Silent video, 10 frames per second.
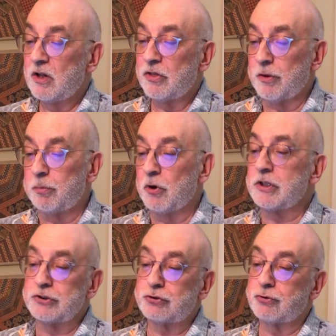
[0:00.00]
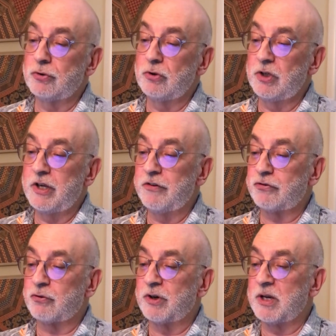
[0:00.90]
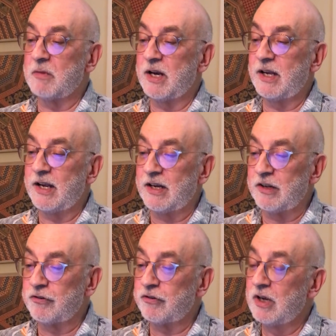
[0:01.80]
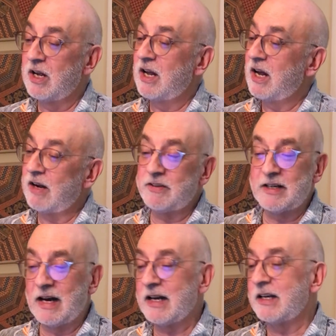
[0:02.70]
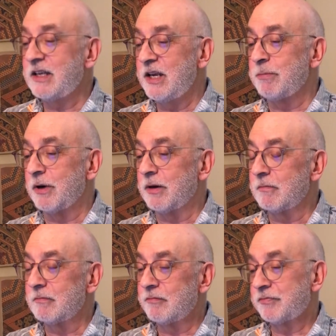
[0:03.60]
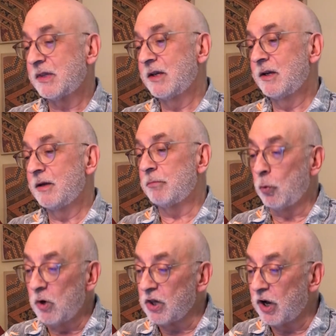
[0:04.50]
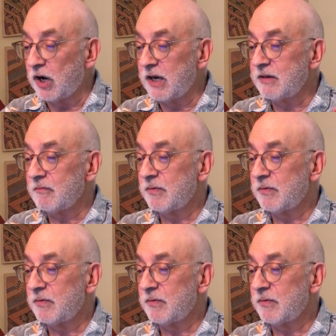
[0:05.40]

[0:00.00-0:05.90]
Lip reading: The book is truly history in my hands. I've got to keep it. But will I?